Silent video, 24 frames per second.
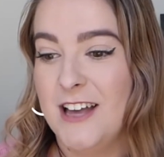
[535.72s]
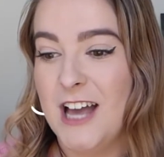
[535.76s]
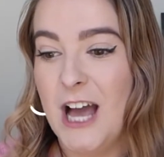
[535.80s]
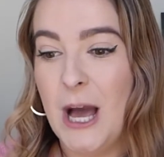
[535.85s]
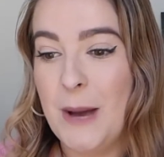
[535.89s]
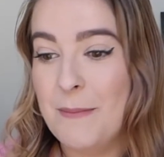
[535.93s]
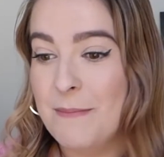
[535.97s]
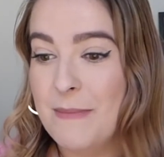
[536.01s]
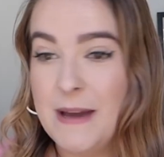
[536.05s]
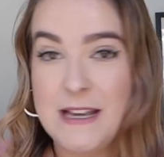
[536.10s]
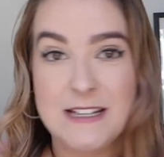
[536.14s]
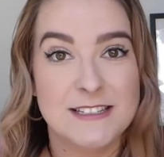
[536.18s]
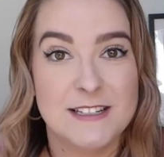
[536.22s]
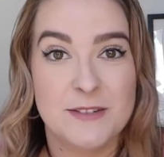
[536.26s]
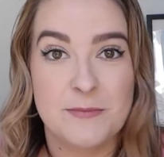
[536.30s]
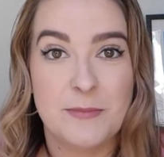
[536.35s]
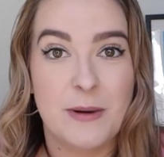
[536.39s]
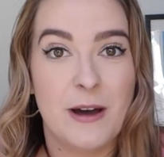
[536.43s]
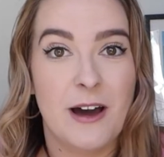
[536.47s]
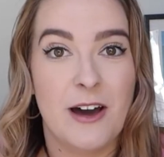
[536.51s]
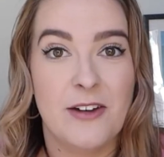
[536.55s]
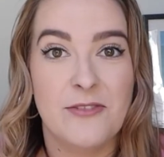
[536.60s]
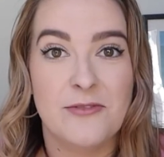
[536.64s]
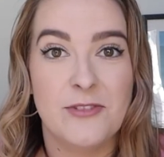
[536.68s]
amazing
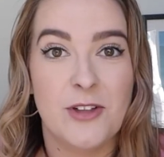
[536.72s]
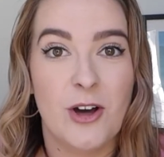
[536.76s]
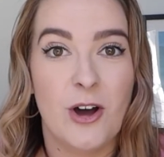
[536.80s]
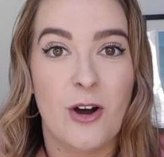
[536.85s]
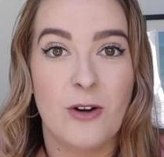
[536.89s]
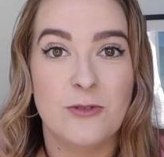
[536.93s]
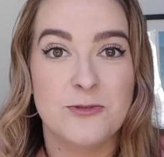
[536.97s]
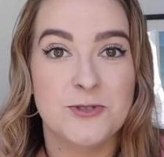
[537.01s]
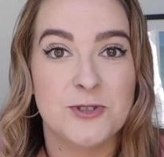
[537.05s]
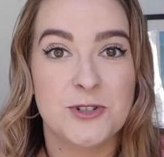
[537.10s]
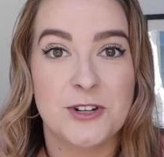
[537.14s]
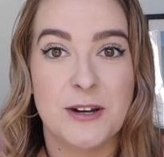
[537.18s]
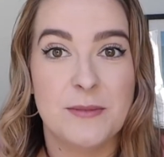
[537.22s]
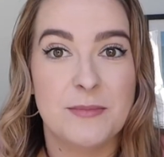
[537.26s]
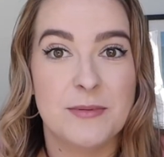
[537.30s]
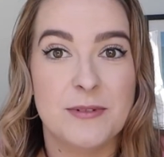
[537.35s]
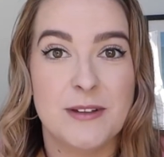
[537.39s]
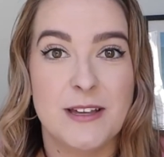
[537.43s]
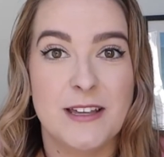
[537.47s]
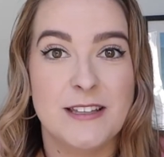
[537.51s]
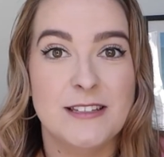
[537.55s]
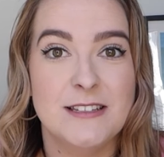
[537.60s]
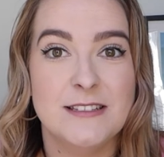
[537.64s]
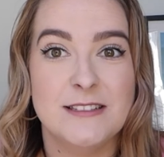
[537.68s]
part of the whole trip
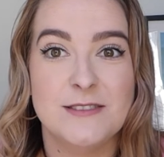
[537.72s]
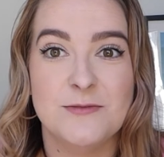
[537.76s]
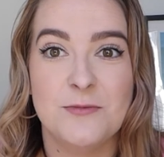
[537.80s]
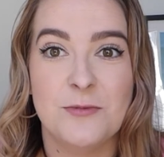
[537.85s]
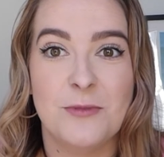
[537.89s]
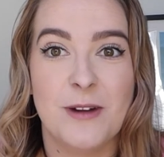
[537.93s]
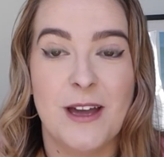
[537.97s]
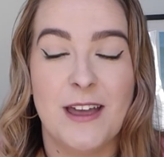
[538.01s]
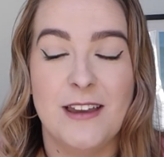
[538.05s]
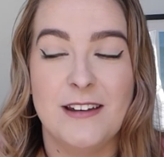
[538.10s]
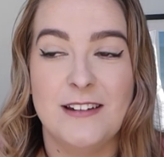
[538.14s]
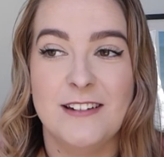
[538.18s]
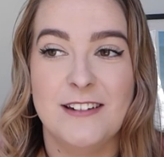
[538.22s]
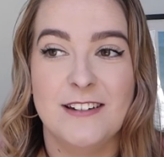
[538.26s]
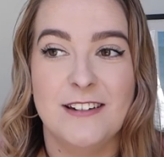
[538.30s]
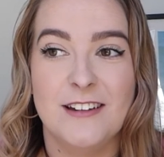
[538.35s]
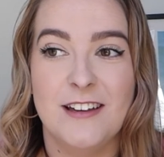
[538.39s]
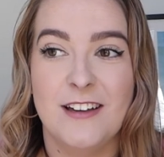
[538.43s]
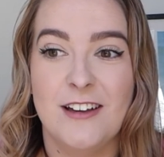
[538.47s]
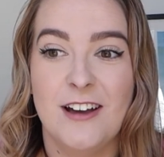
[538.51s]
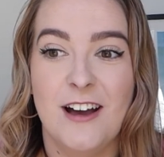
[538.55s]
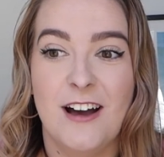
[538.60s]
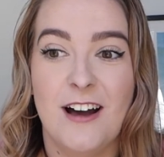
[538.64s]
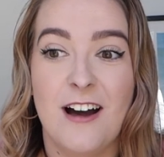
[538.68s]
is when
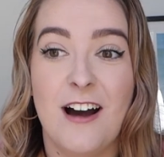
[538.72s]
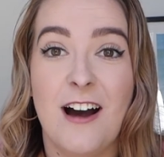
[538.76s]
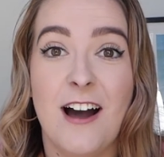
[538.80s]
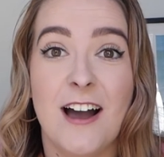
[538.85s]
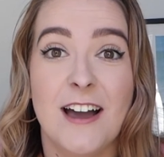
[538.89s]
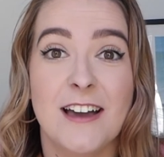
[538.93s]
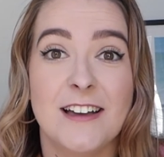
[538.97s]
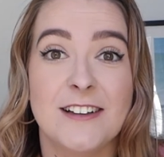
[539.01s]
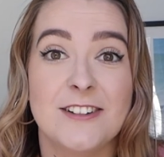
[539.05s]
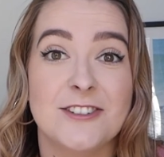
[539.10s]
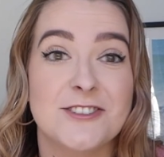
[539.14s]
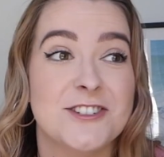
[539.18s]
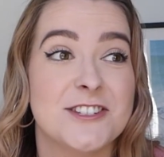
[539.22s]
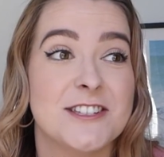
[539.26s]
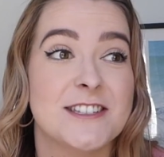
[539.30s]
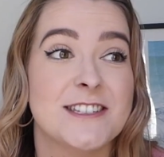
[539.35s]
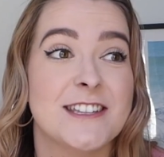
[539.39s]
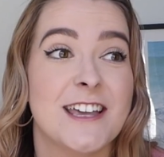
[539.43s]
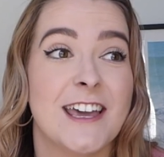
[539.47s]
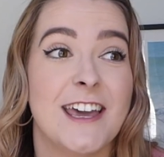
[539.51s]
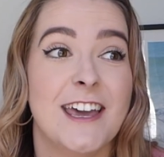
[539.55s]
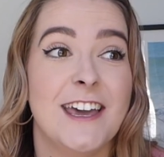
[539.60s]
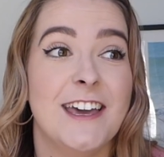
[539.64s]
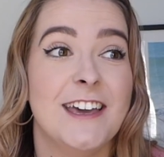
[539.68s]
I got to
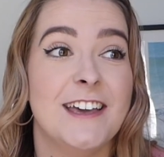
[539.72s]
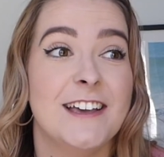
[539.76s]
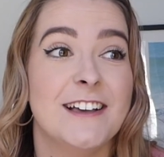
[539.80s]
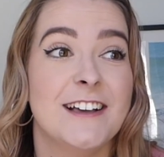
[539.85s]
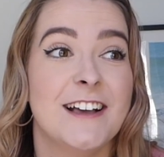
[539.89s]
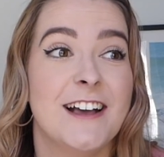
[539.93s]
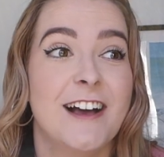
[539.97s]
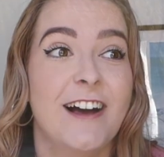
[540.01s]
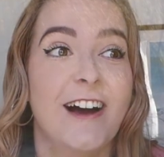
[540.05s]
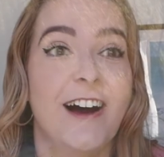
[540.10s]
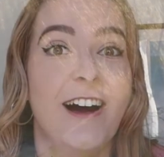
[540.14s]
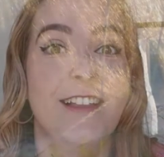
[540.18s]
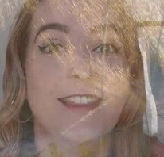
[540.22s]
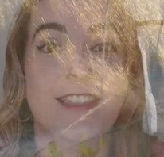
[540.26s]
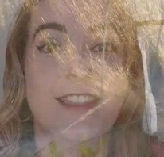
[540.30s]
see a